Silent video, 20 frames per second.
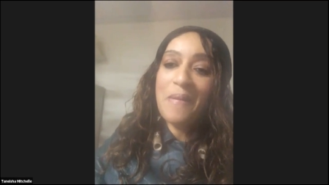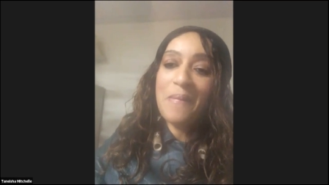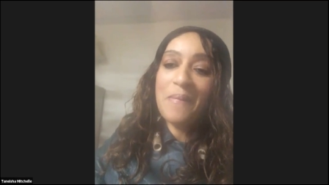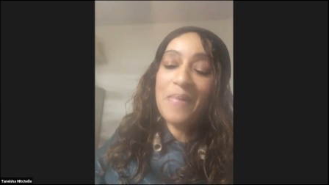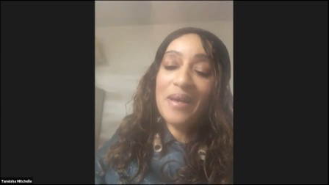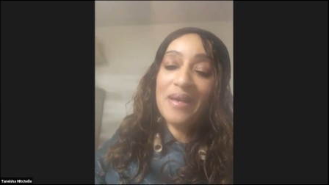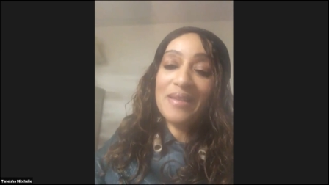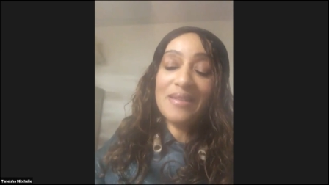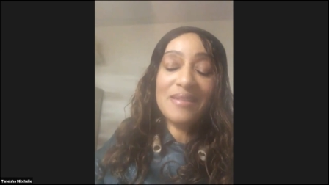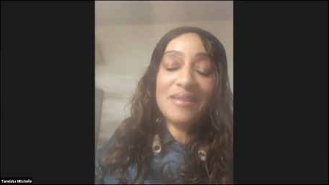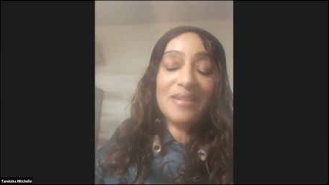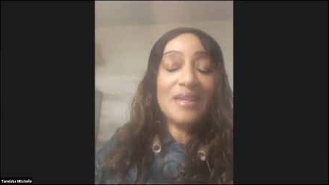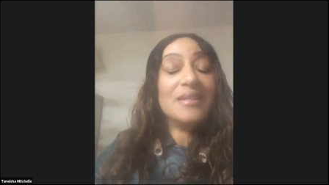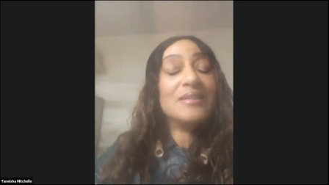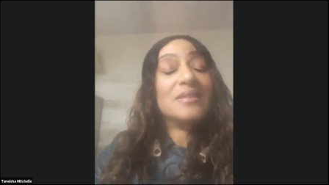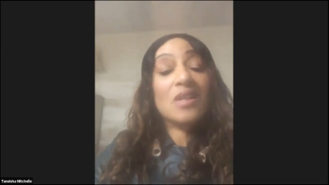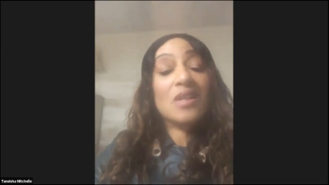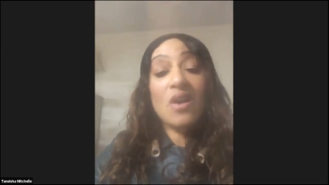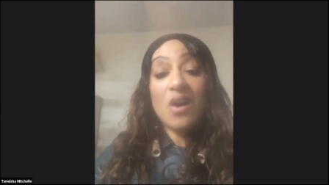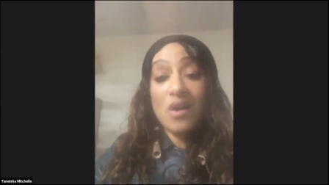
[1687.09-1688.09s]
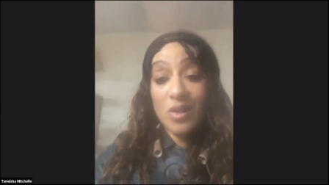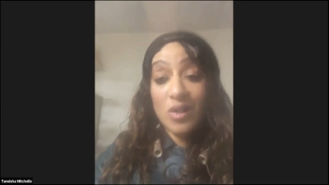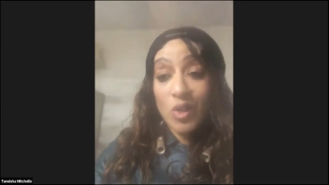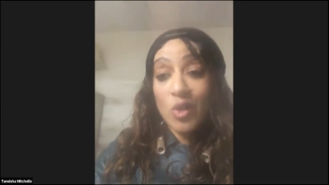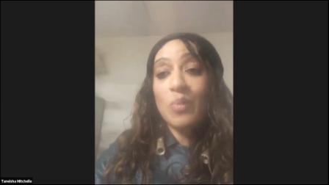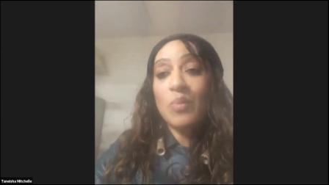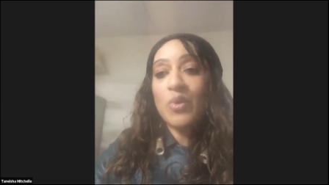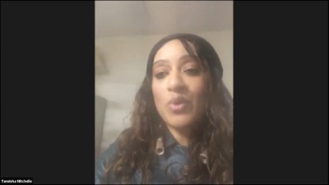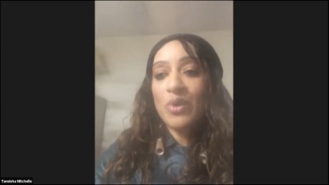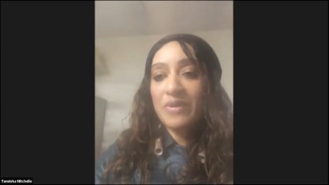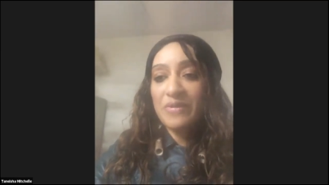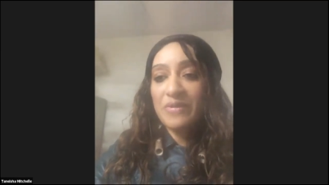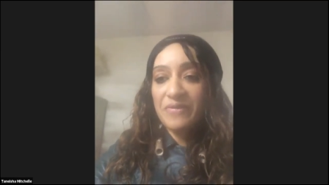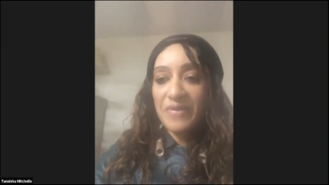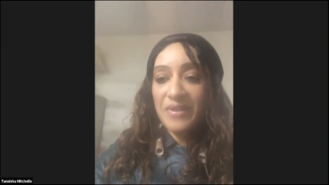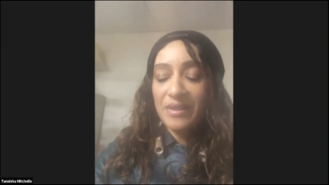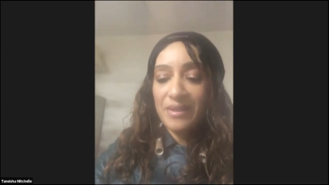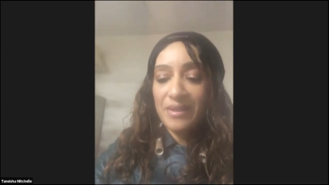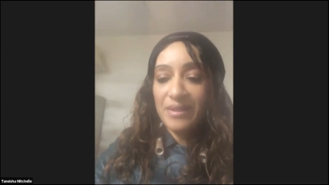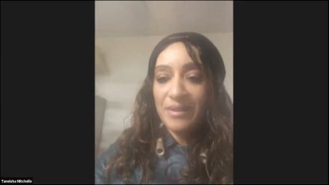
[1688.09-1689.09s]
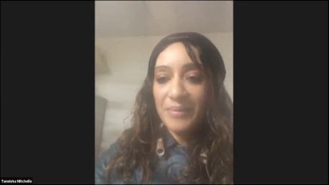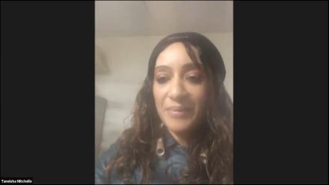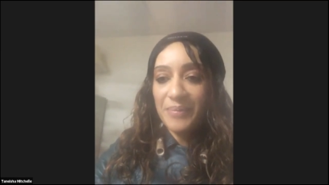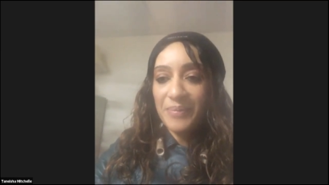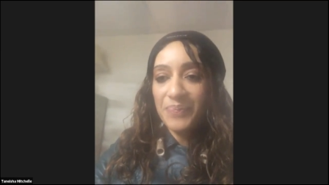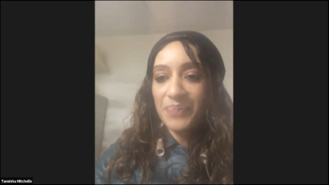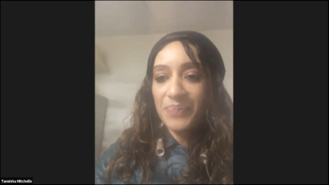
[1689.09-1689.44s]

But it's called No More Fear.